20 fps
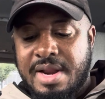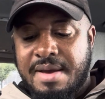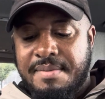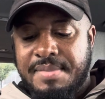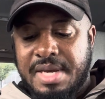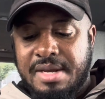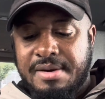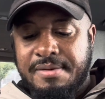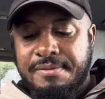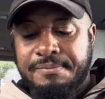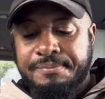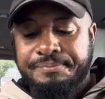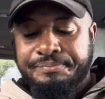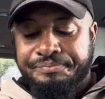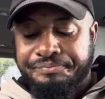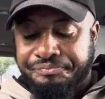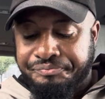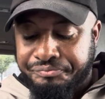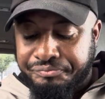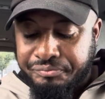I mean?
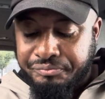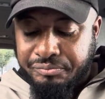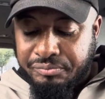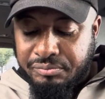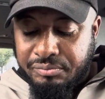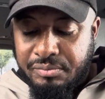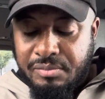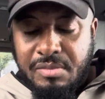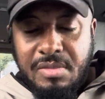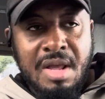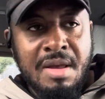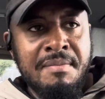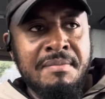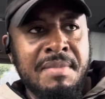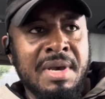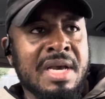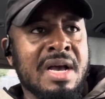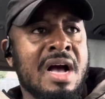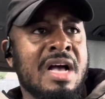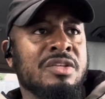
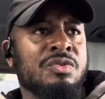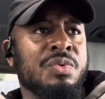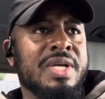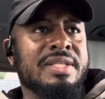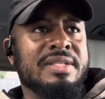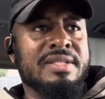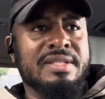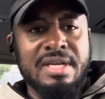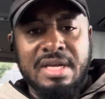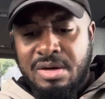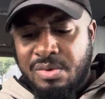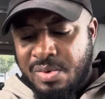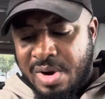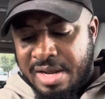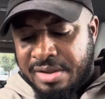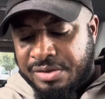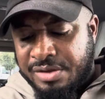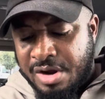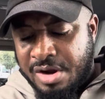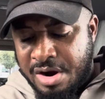Because we're still,
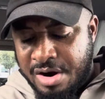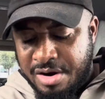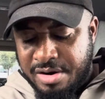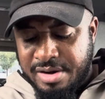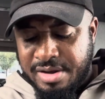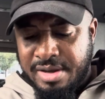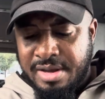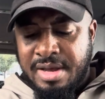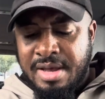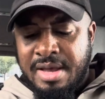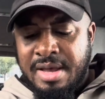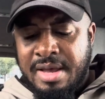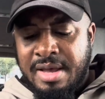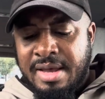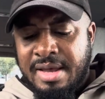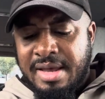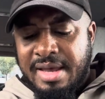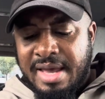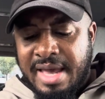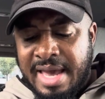what, third?
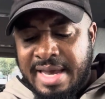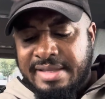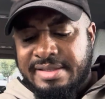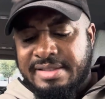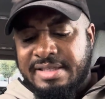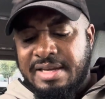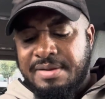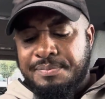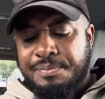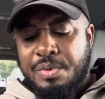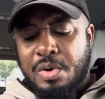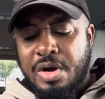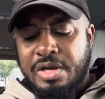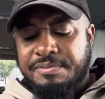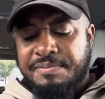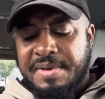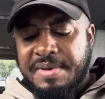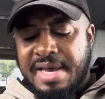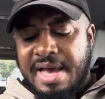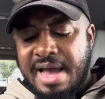18
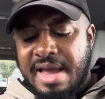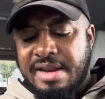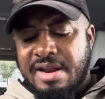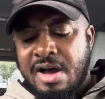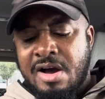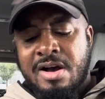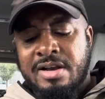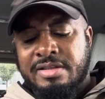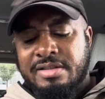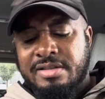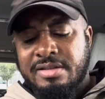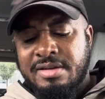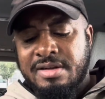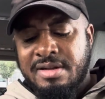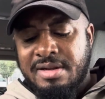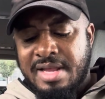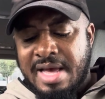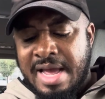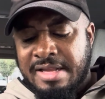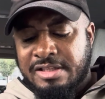points behind
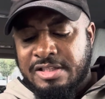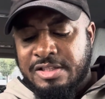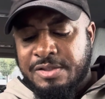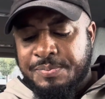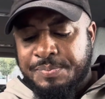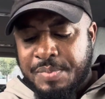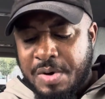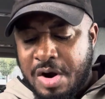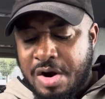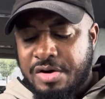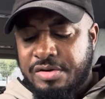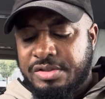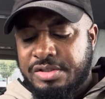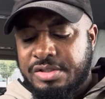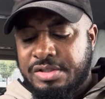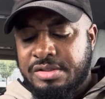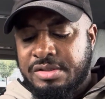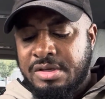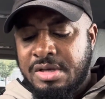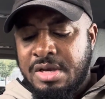Arsenal and
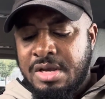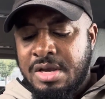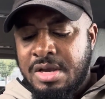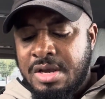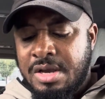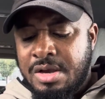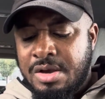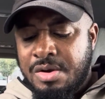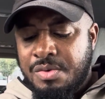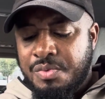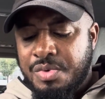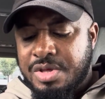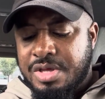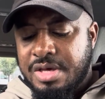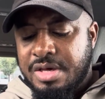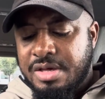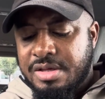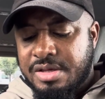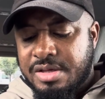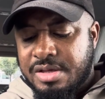Spurs, which
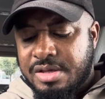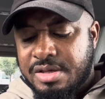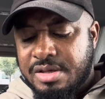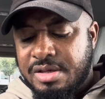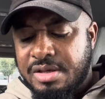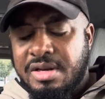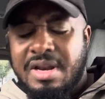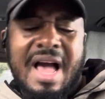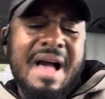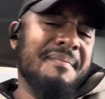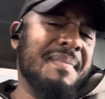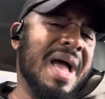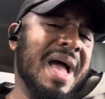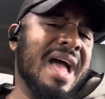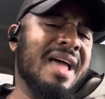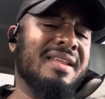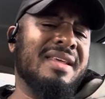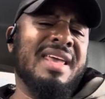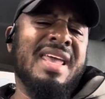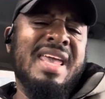is not
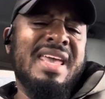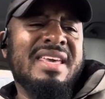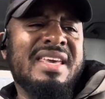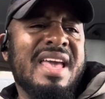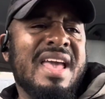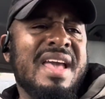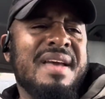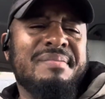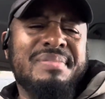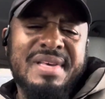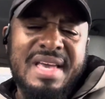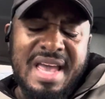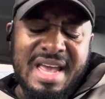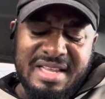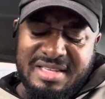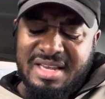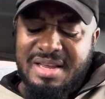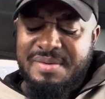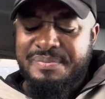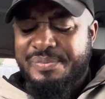bad. 8 games,
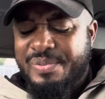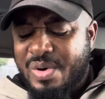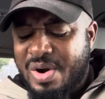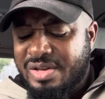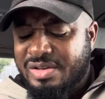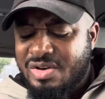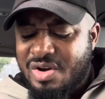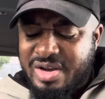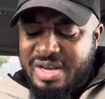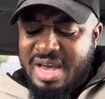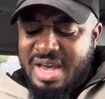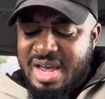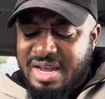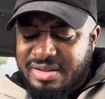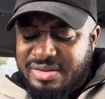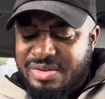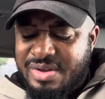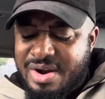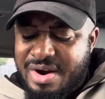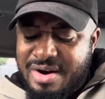18 points. Okay,
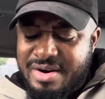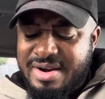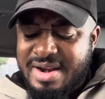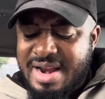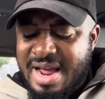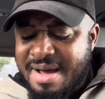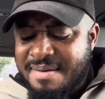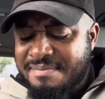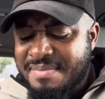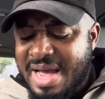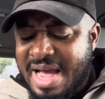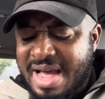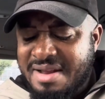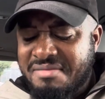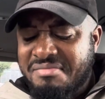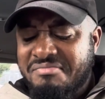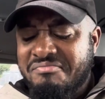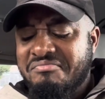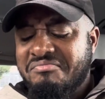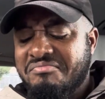third, not
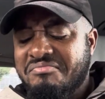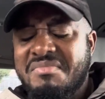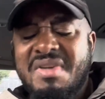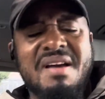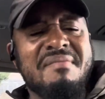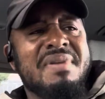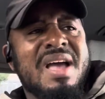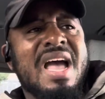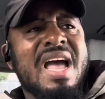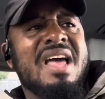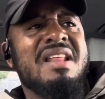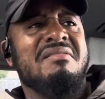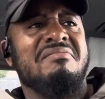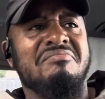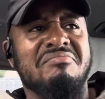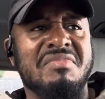bad. Not bad.